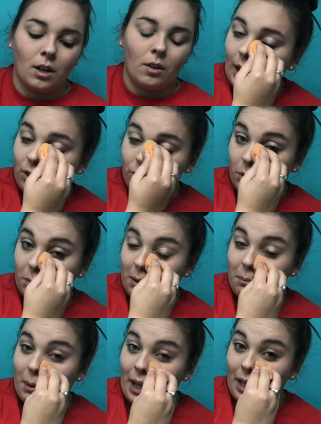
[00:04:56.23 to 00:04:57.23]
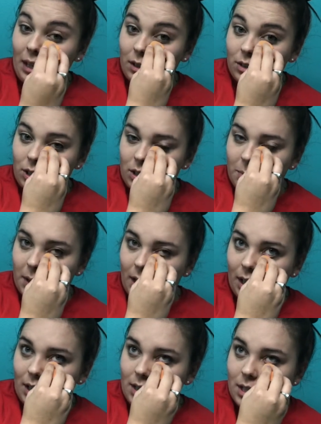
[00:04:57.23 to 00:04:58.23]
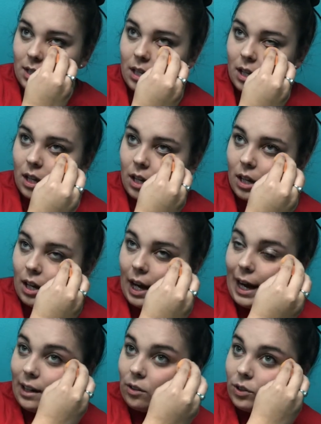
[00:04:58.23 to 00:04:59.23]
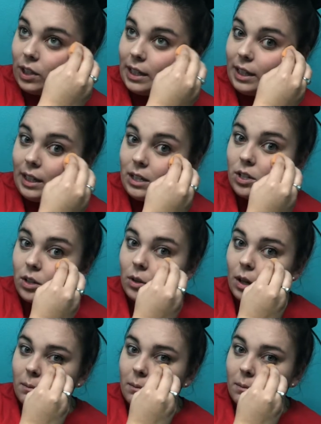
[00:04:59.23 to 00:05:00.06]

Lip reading: I don't normally bake just because I don't really need to.